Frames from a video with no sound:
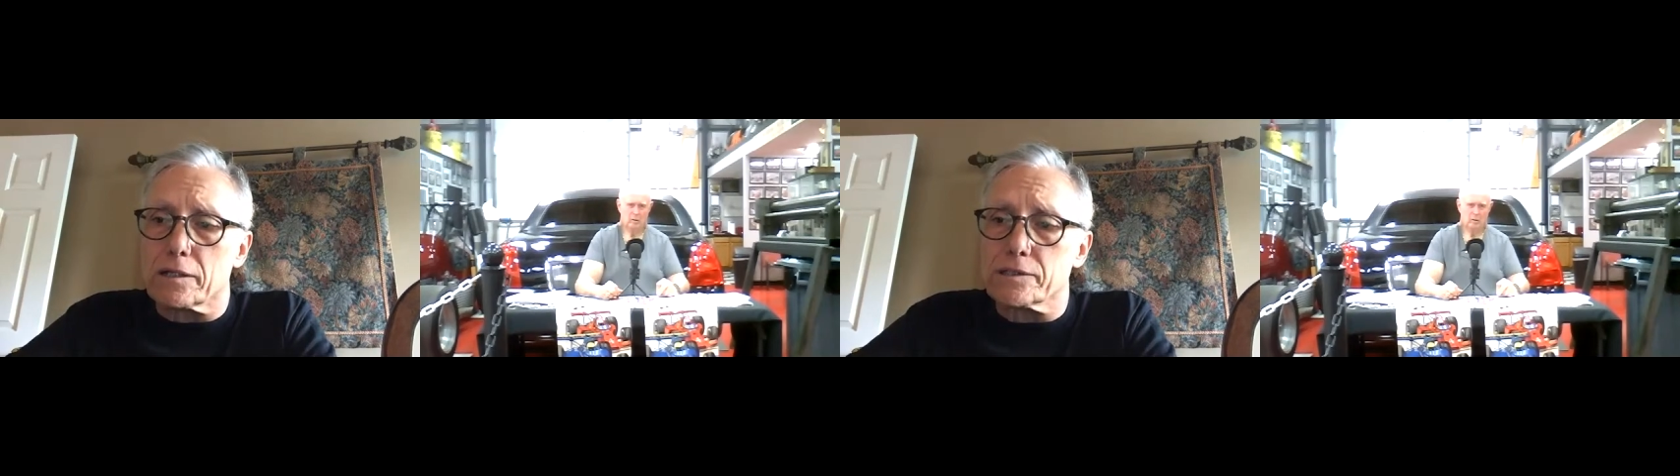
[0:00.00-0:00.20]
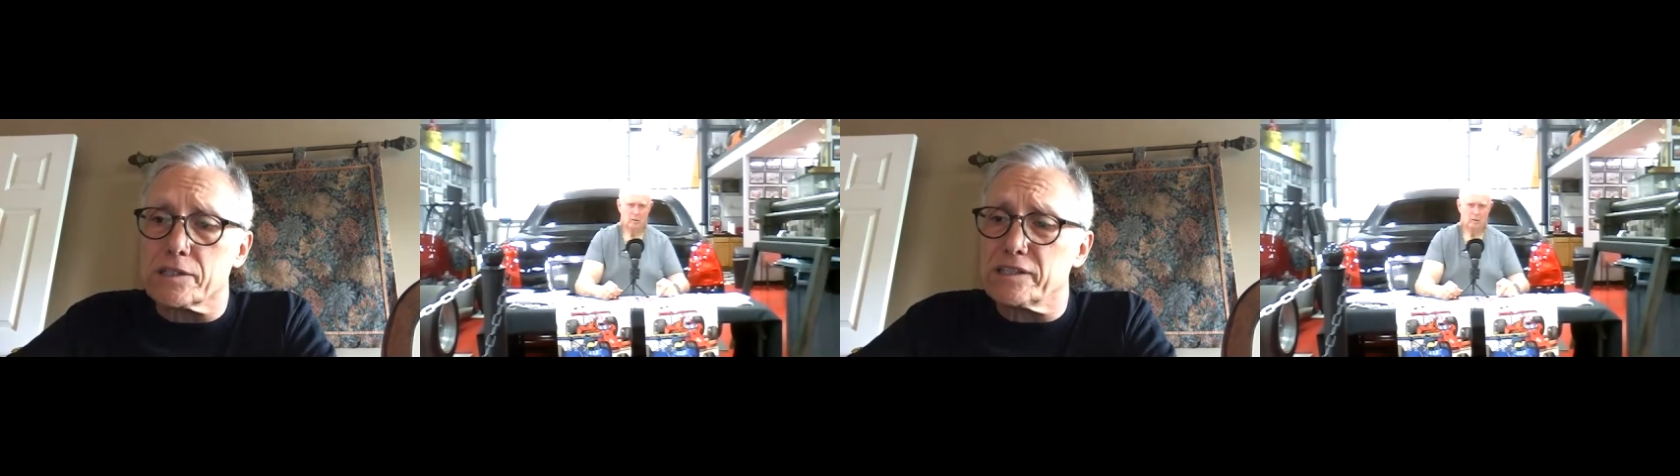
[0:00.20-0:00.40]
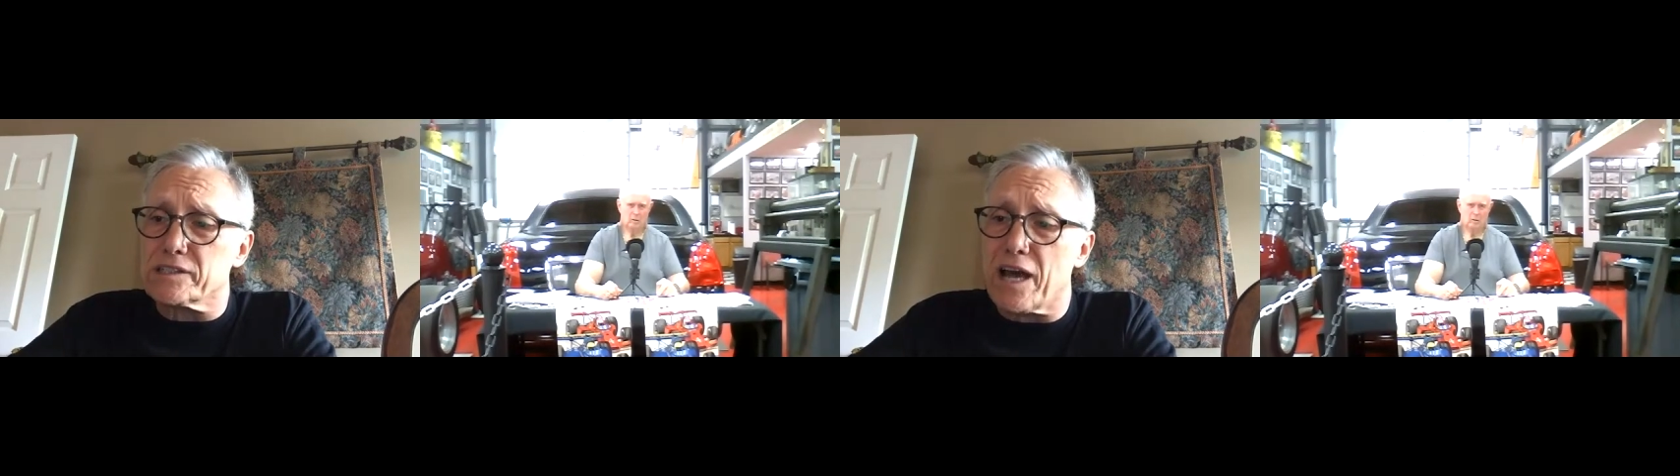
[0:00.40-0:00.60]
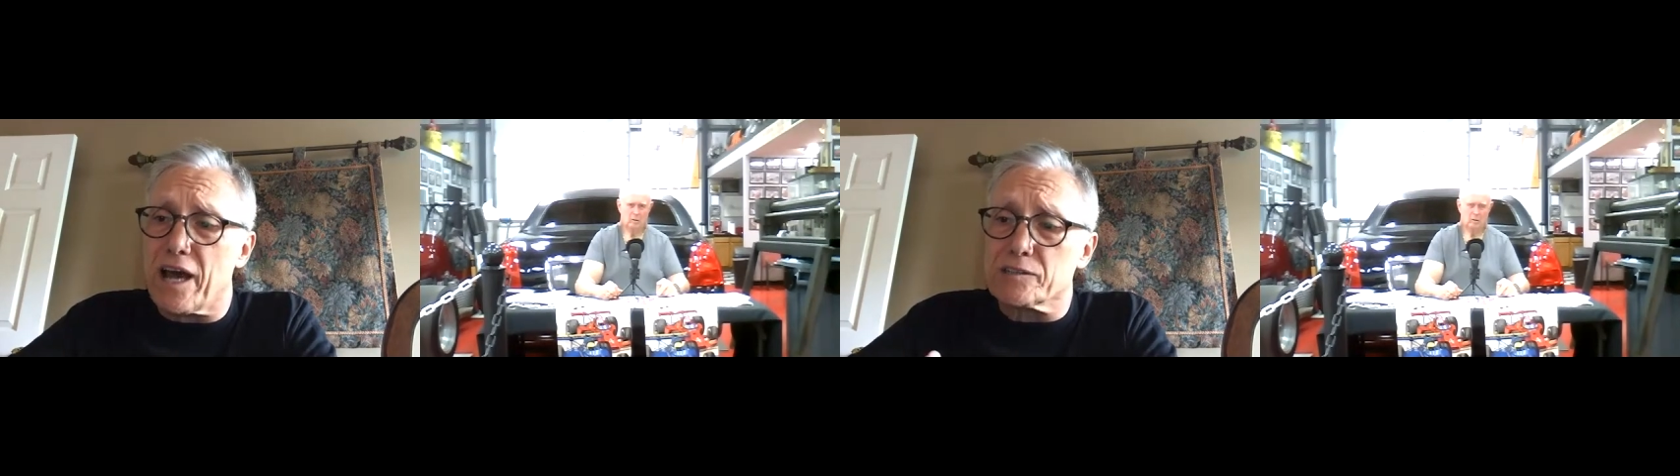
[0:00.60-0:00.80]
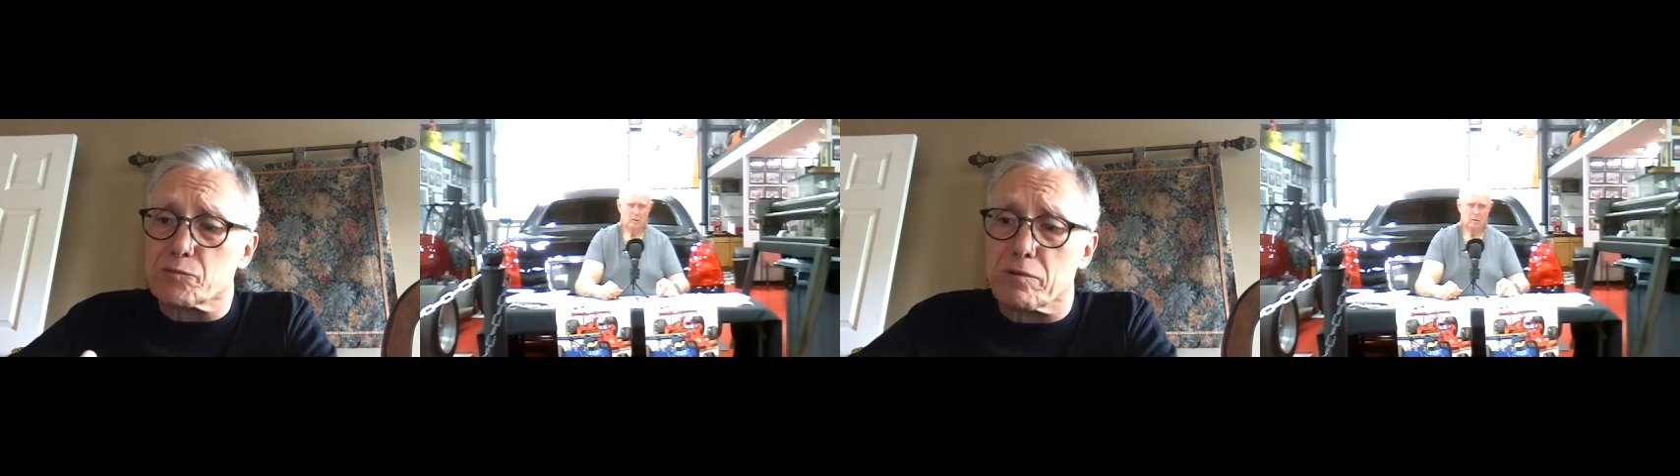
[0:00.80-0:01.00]
because these
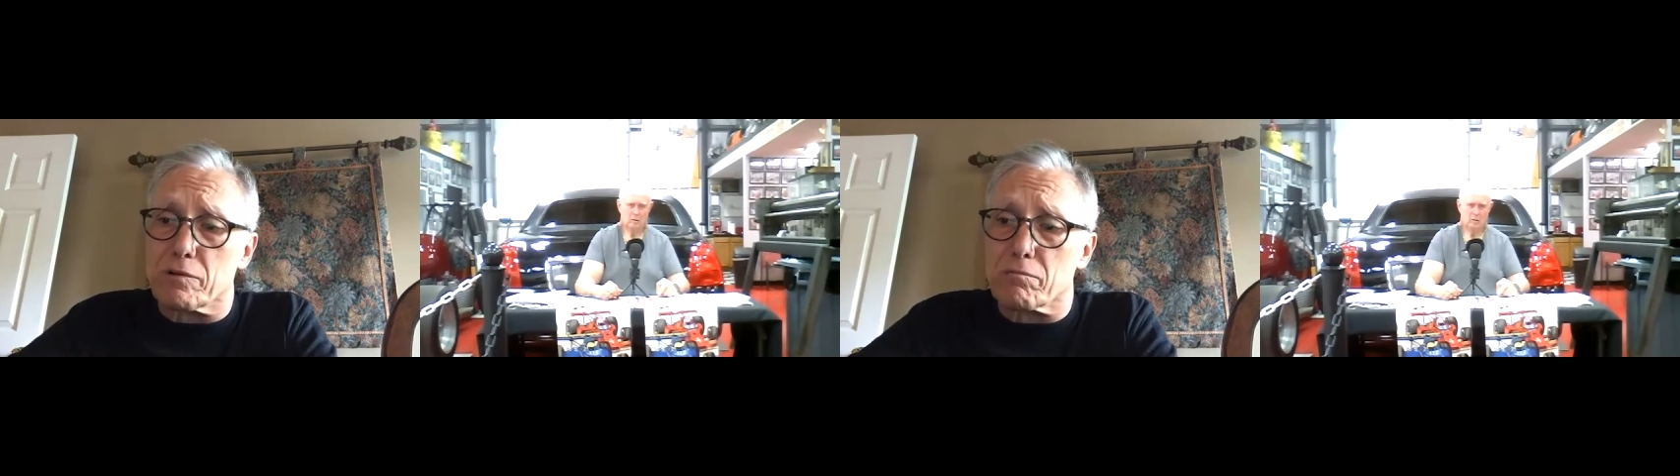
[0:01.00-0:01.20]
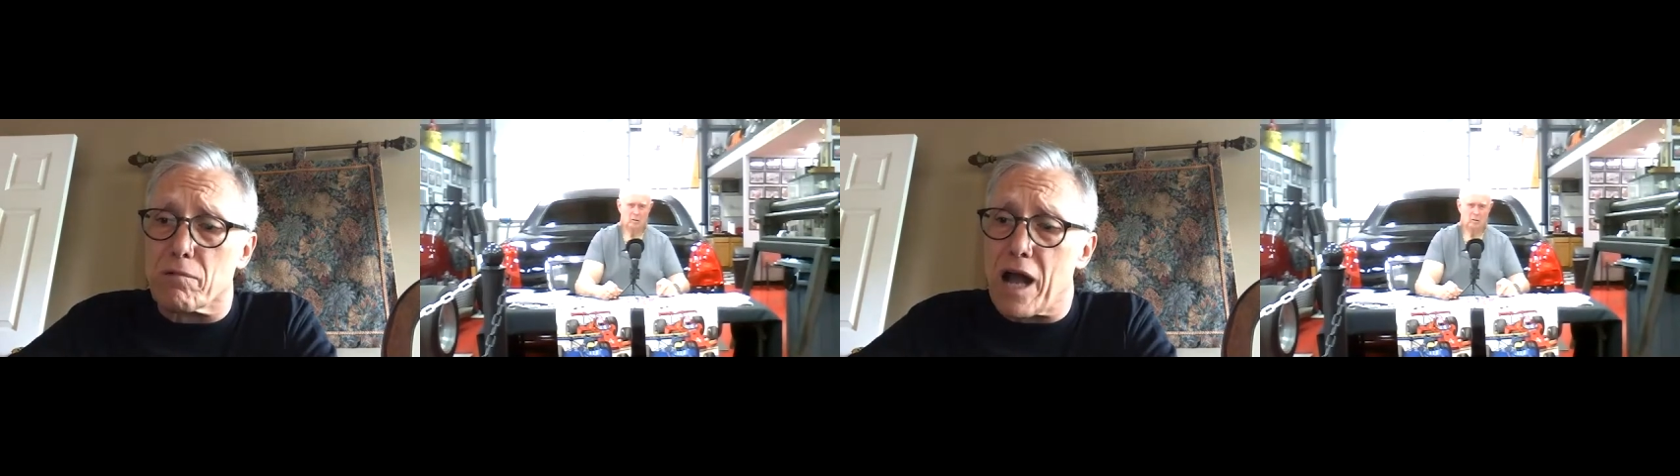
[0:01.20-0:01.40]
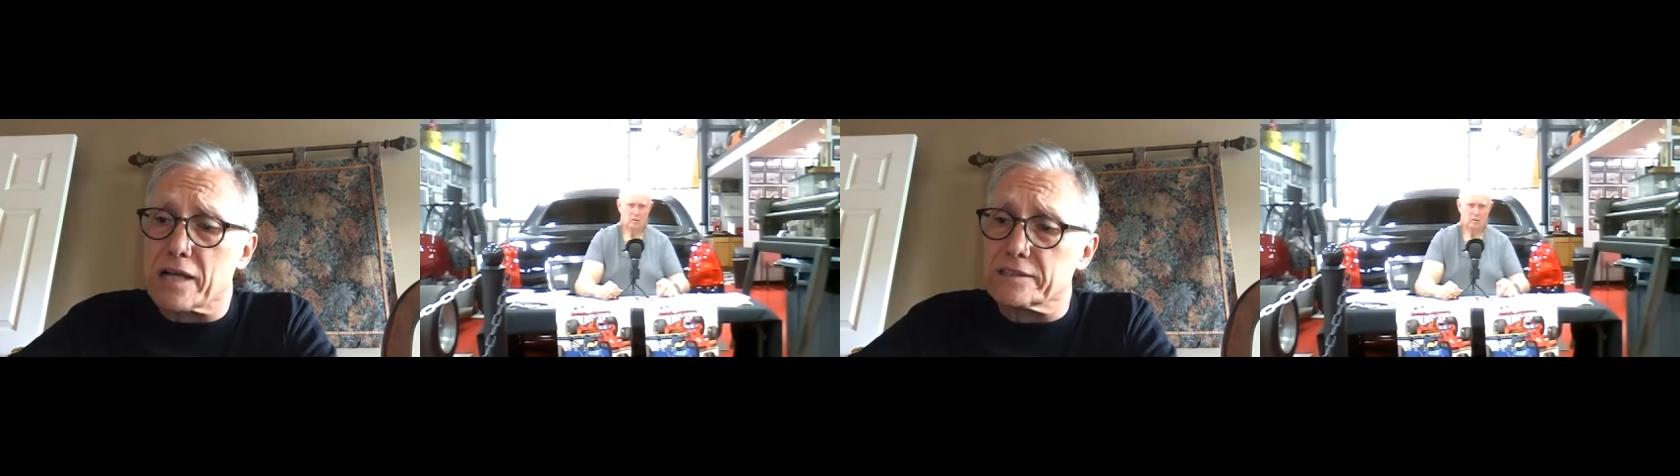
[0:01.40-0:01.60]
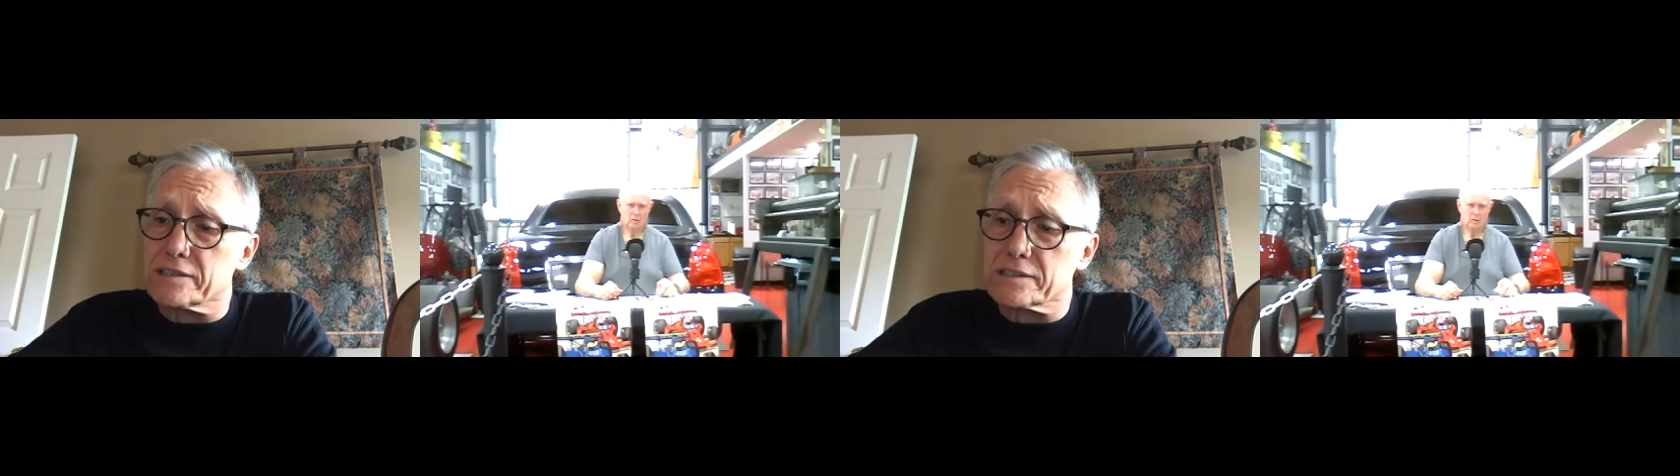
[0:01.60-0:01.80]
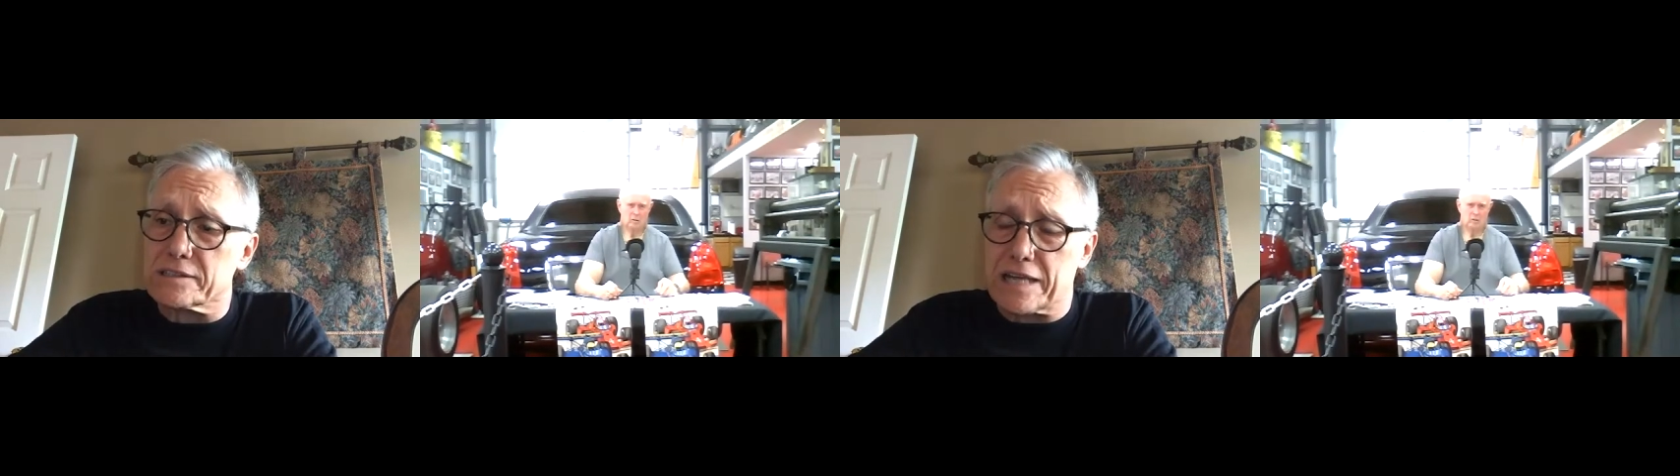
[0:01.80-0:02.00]
guys were
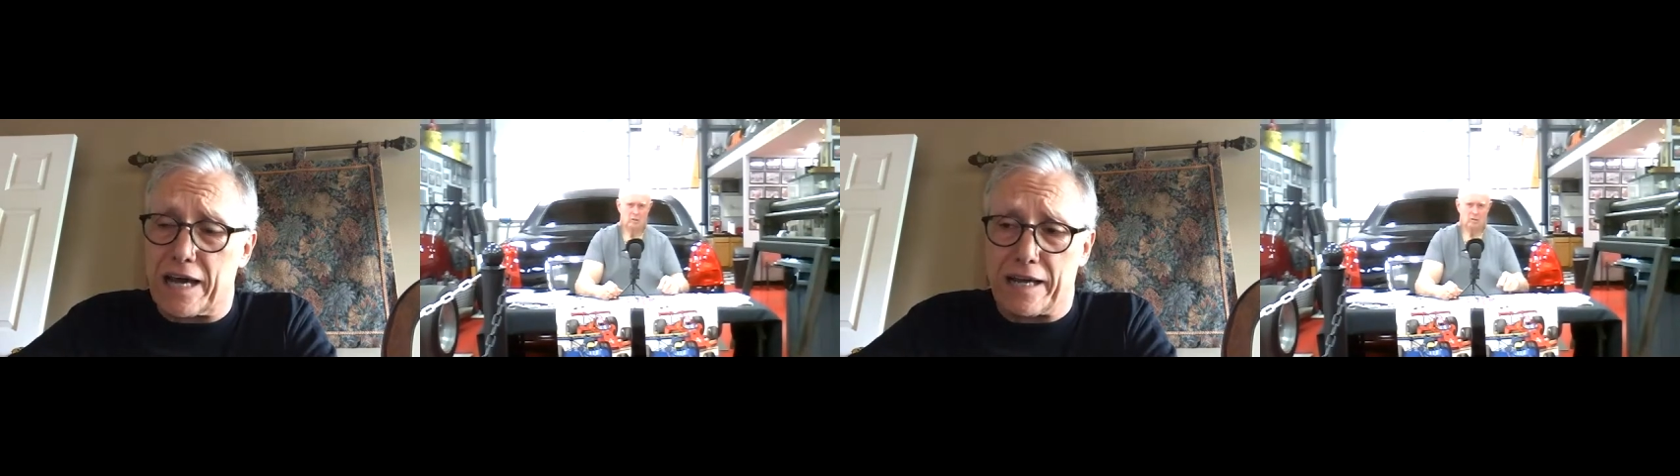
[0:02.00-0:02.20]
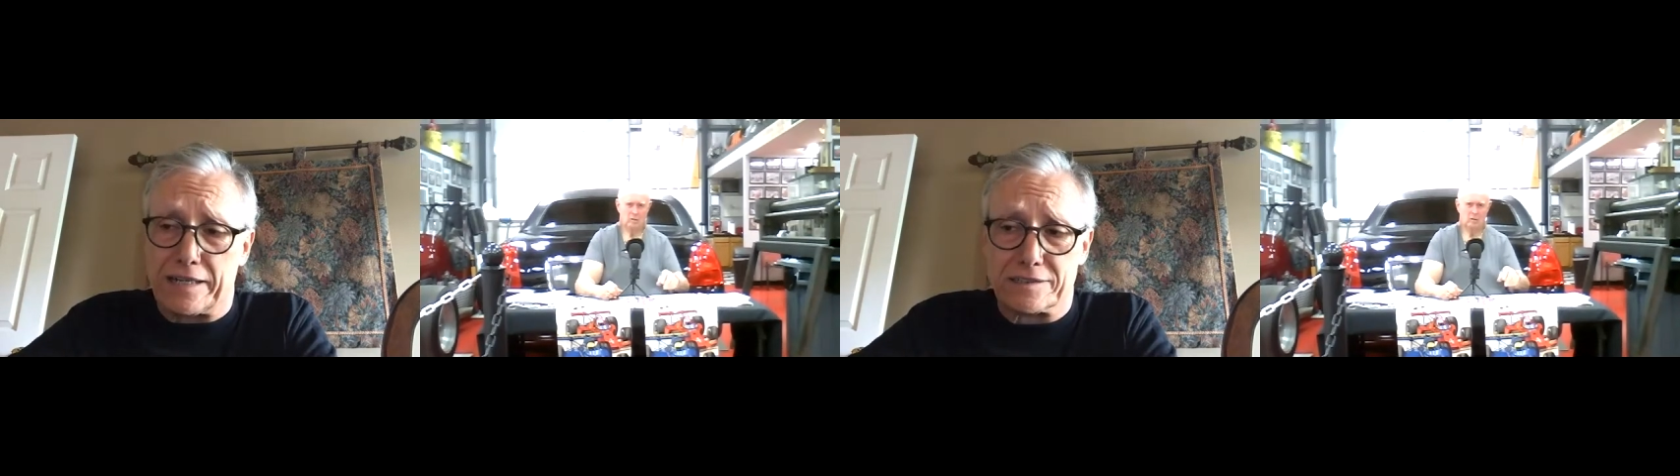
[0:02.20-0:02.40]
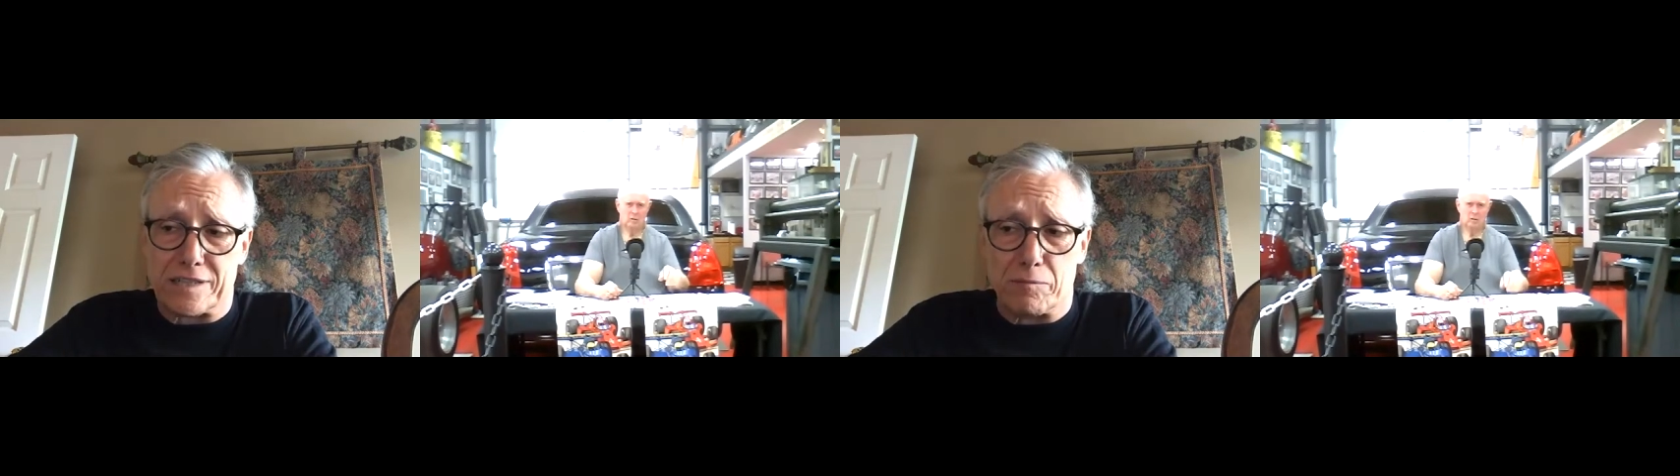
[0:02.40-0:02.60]
raucous guys.